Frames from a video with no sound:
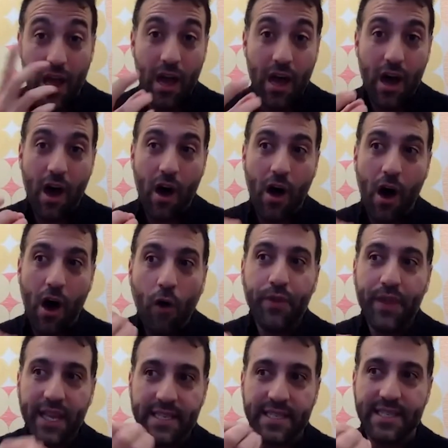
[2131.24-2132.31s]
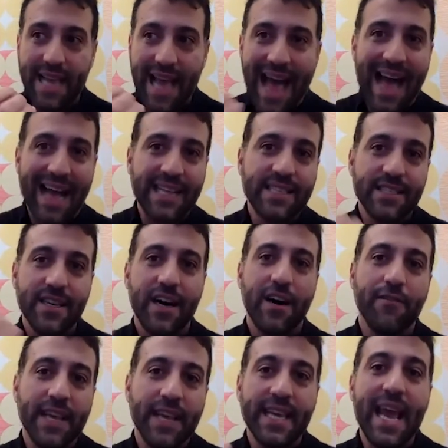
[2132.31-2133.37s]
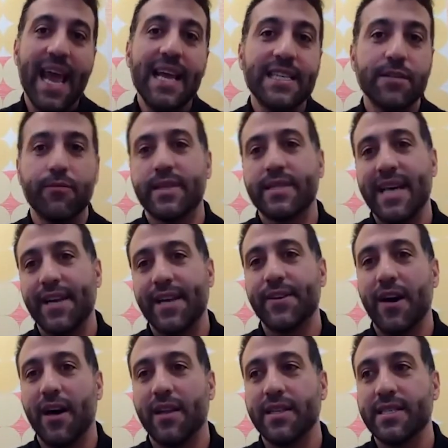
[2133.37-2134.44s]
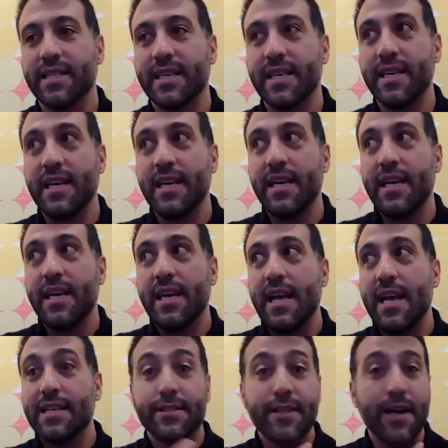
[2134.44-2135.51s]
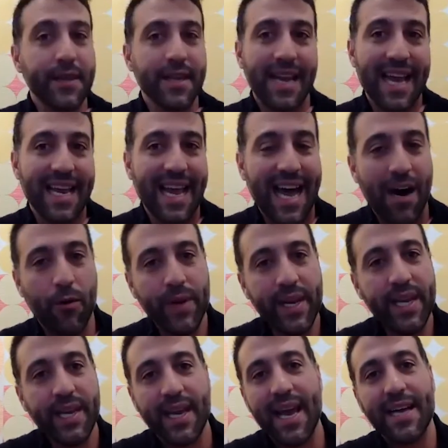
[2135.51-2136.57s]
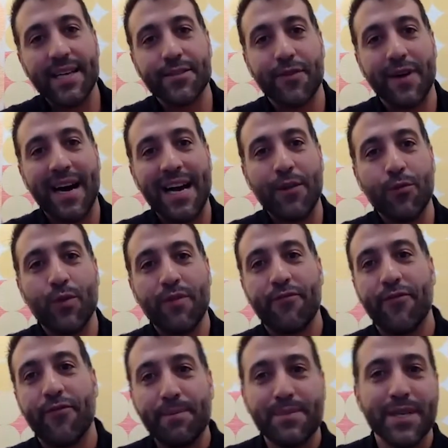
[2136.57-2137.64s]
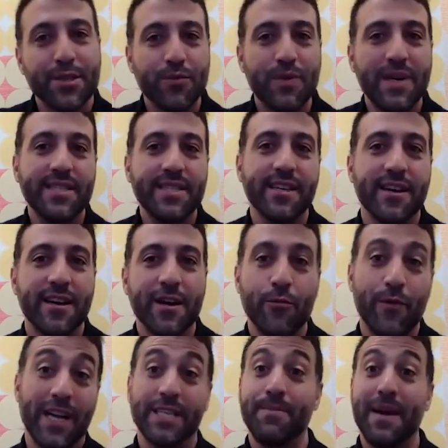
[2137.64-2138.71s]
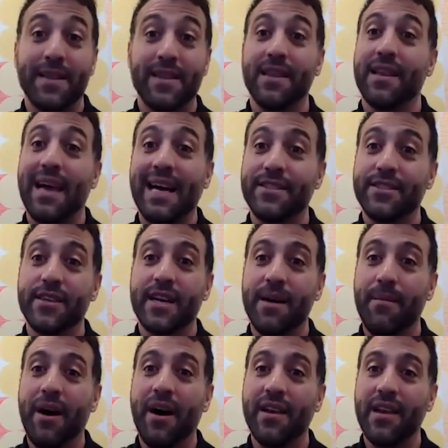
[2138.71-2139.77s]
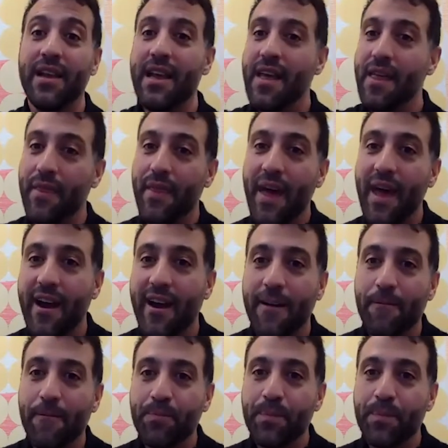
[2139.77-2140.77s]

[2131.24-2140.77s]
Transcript: all these acts of engaging with technology, it's nothing like how we engage, right? We flip the switch here and we expect the light to come on. There,